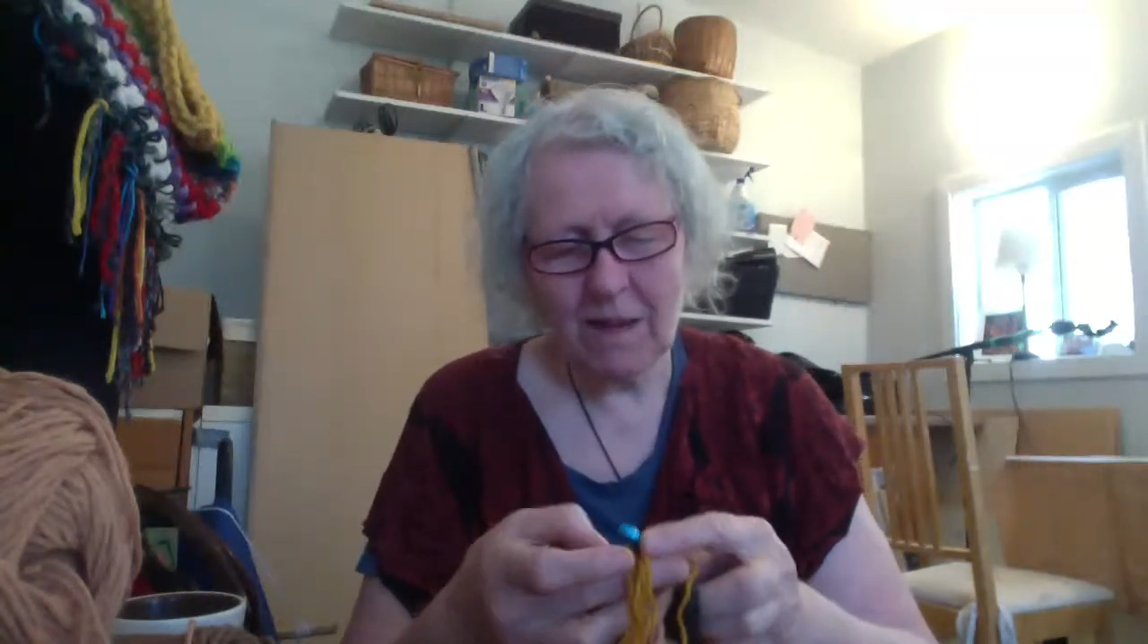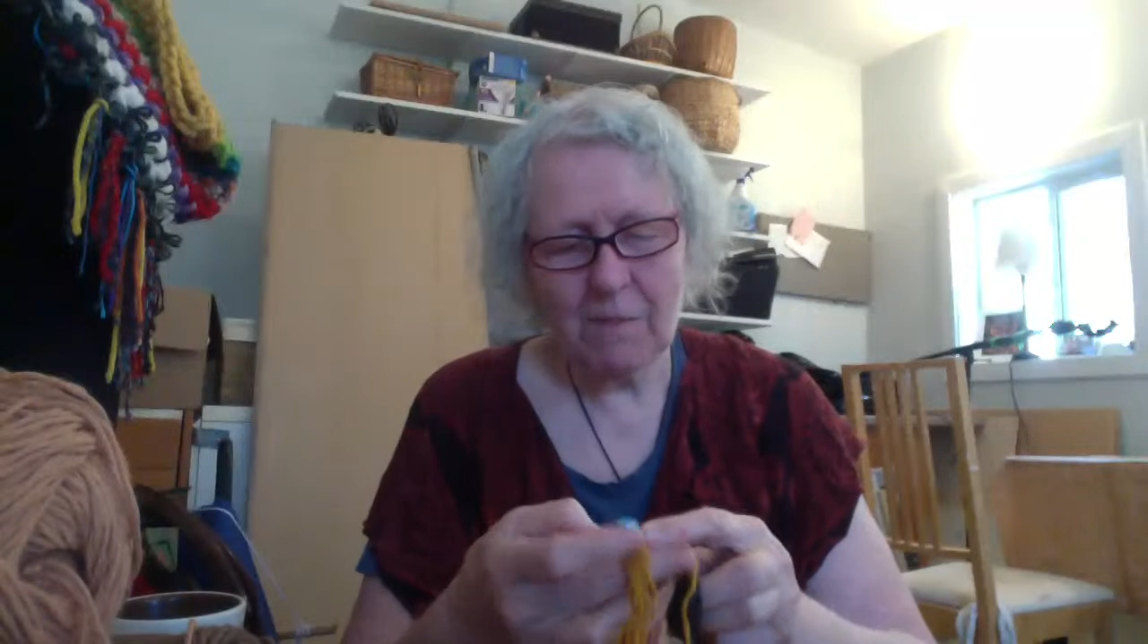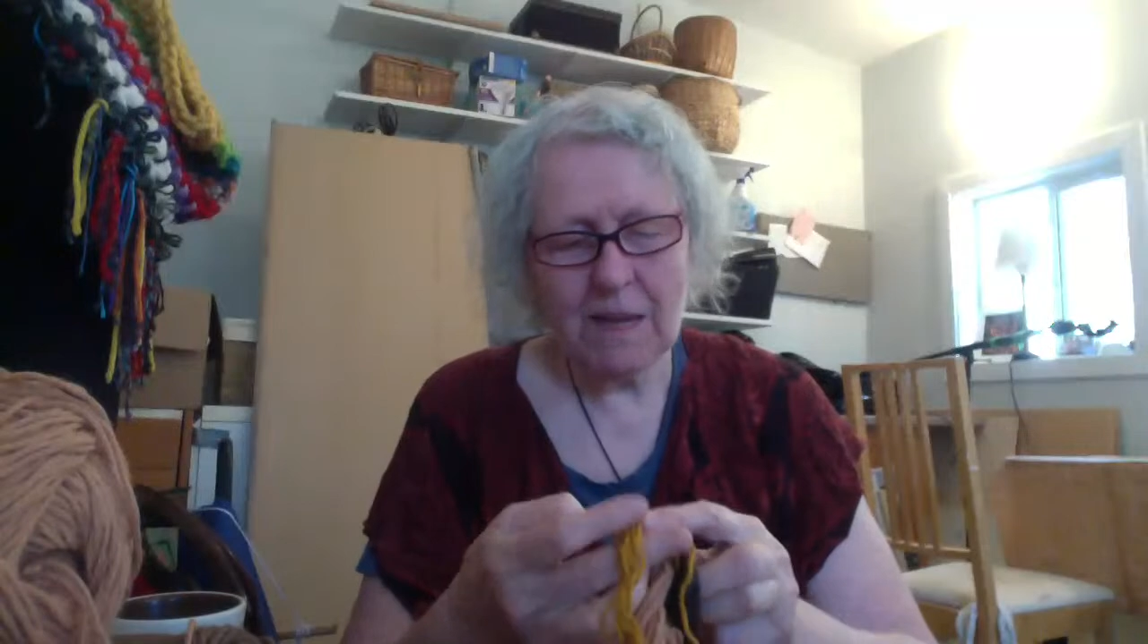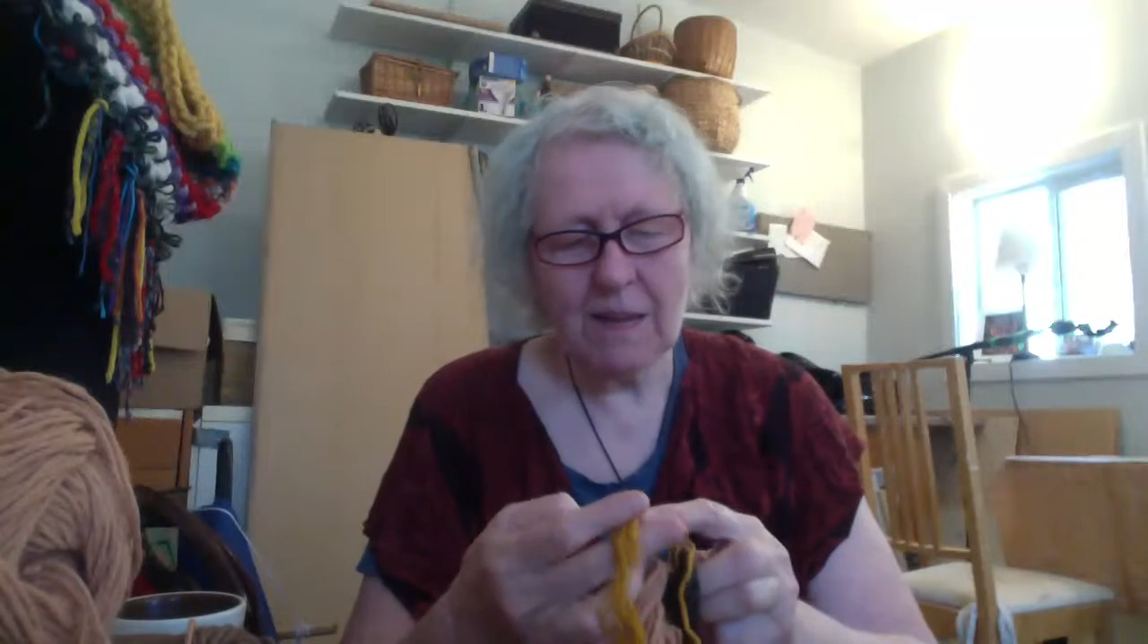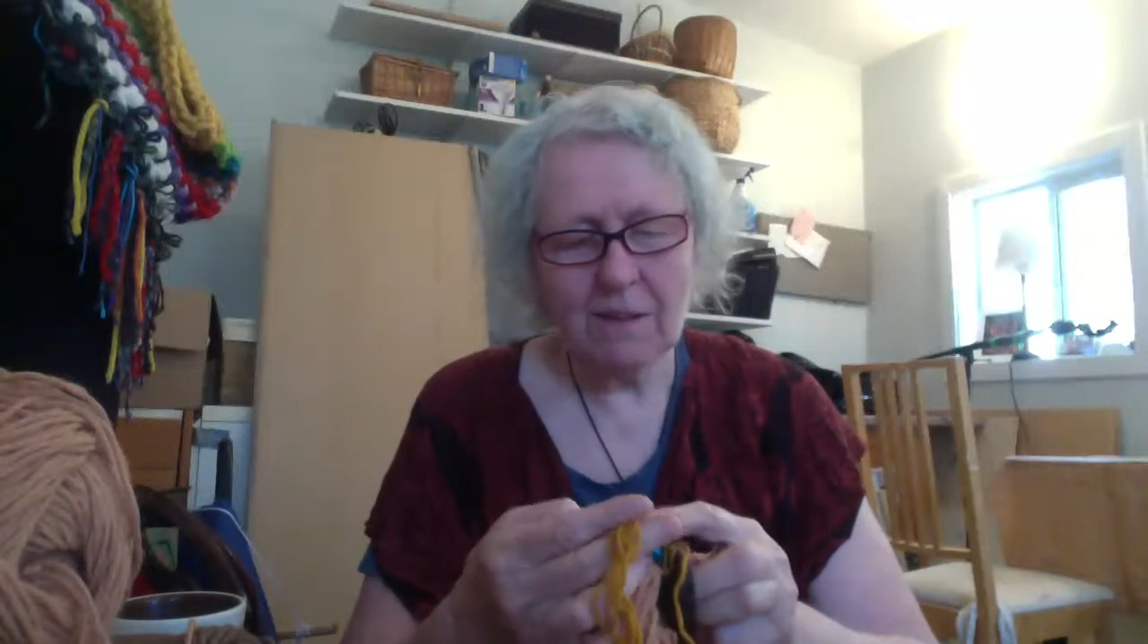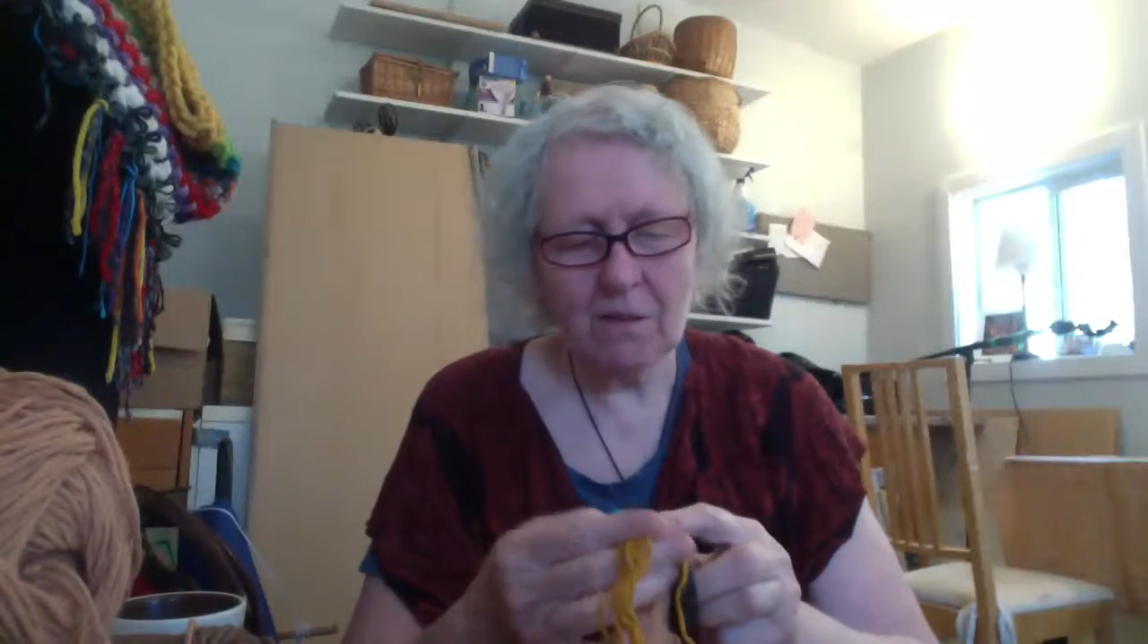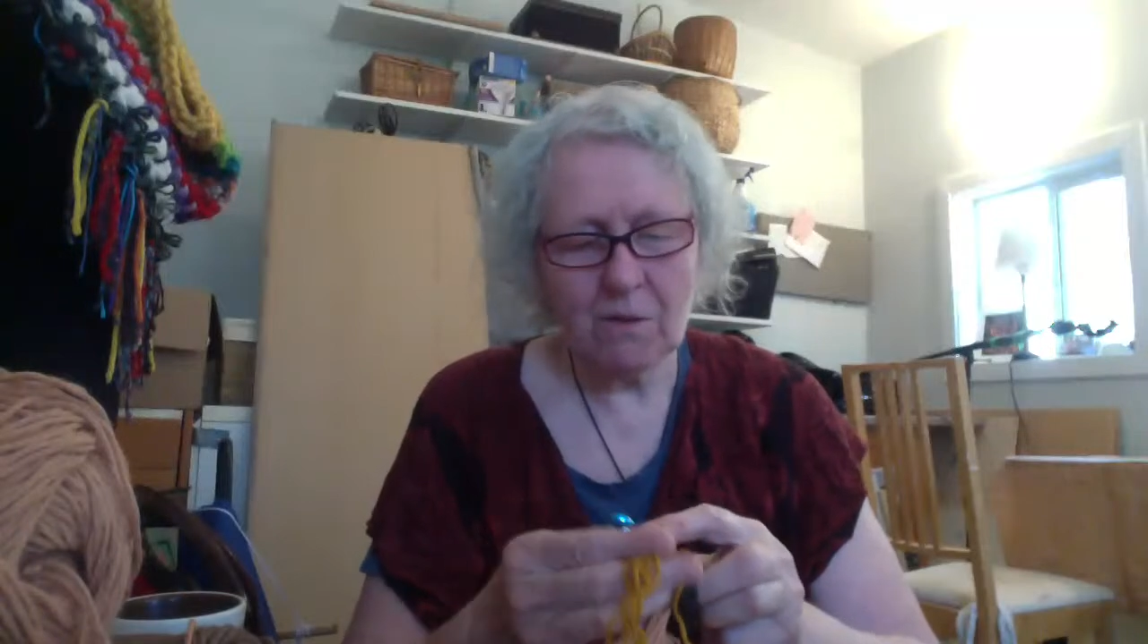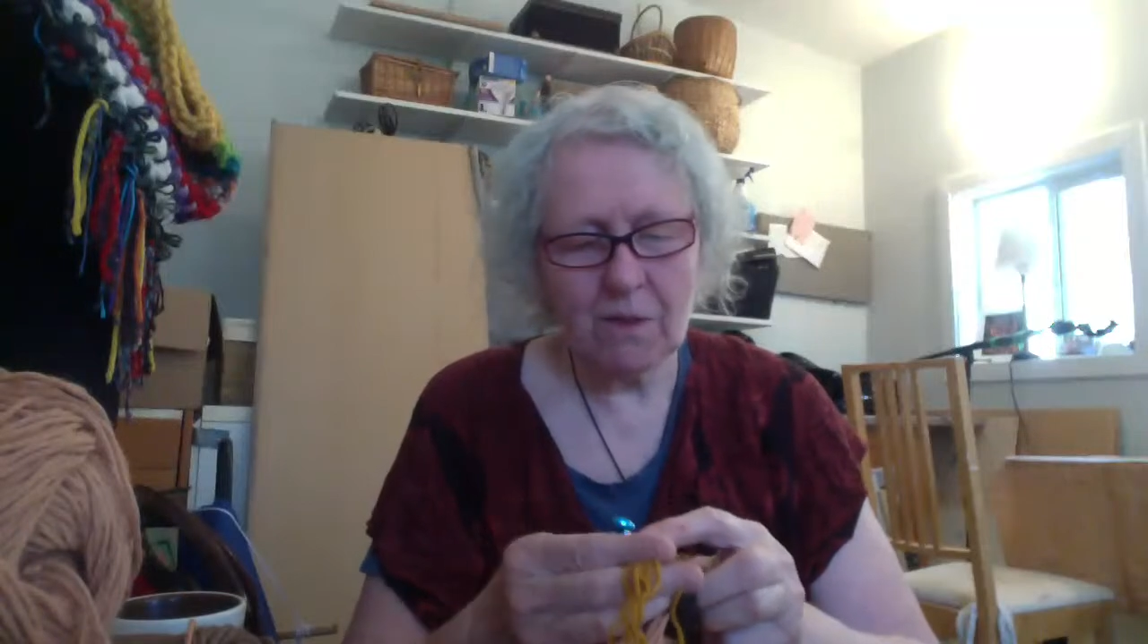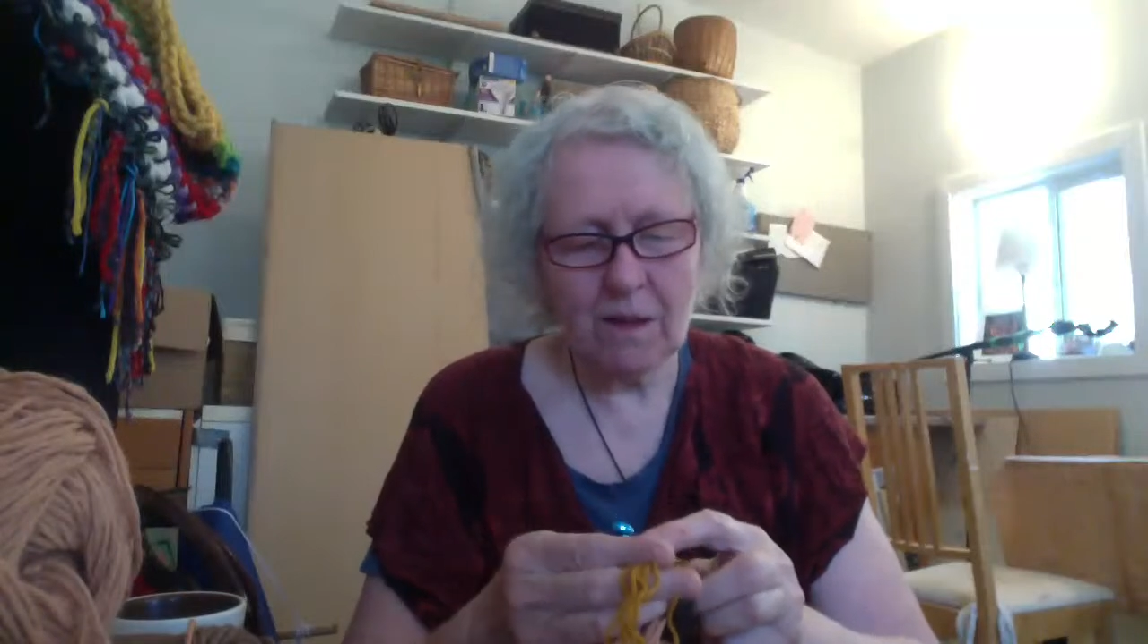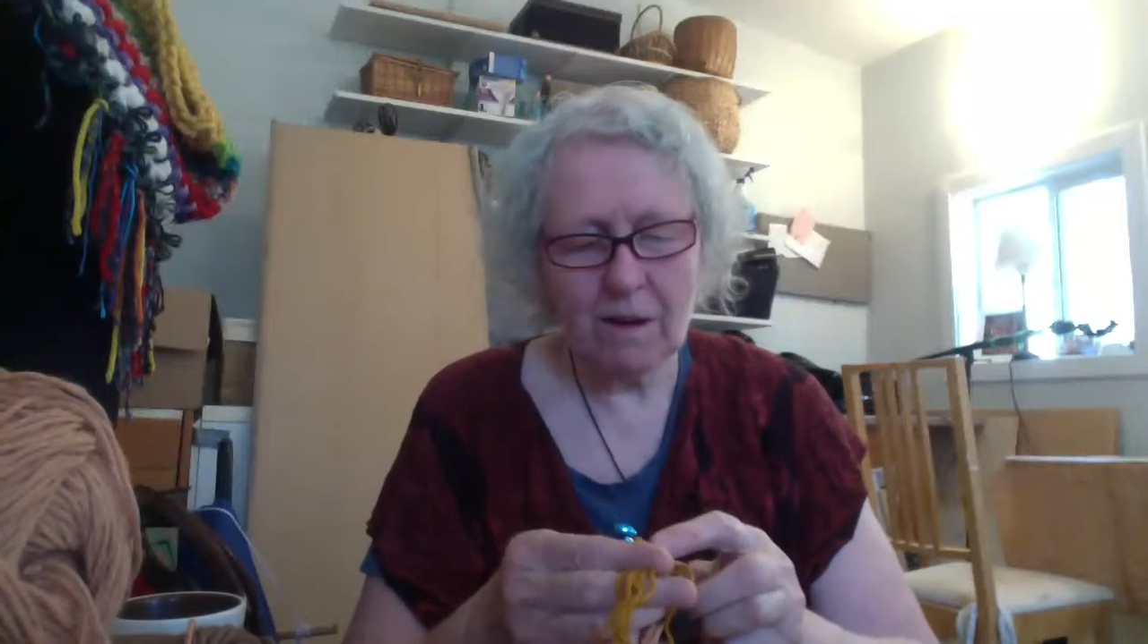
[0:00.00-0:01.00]
My head's
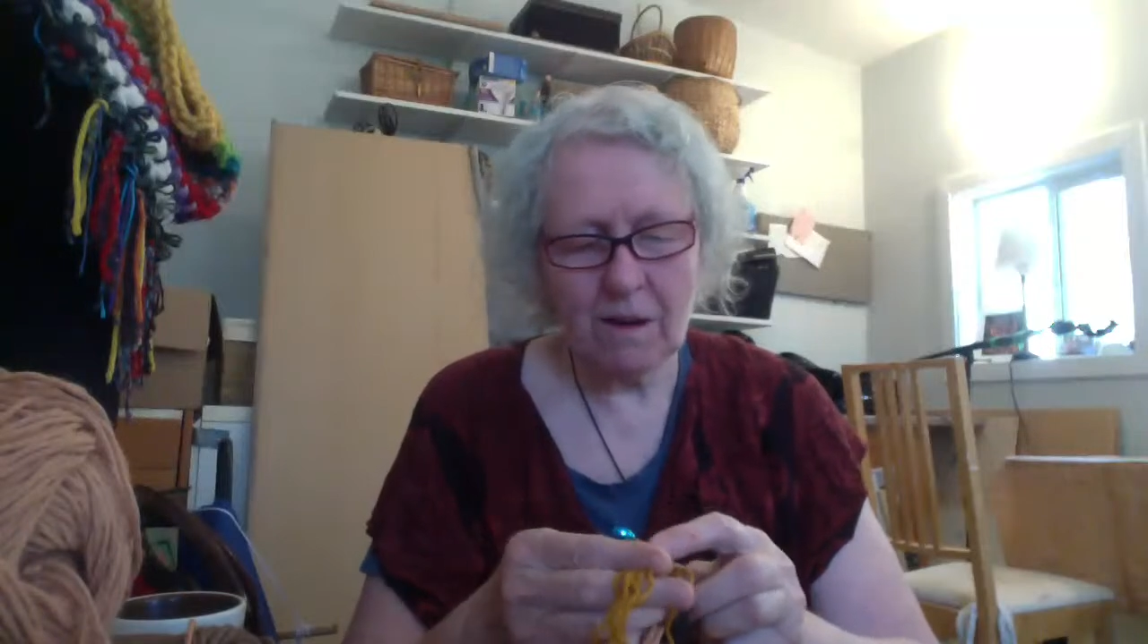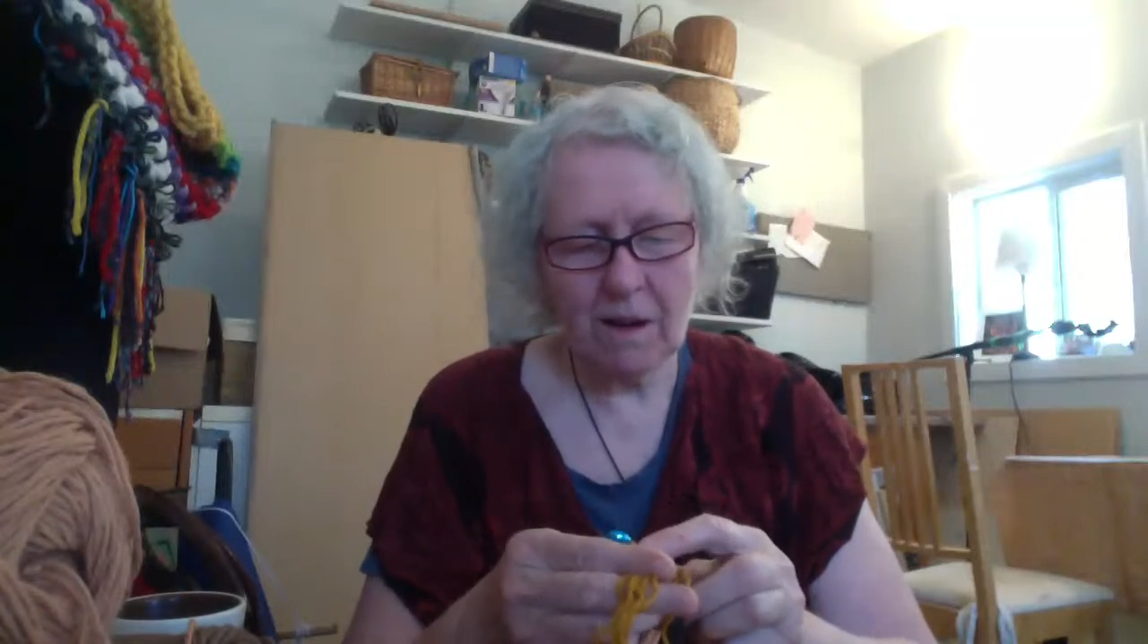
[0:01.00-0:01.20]
going there.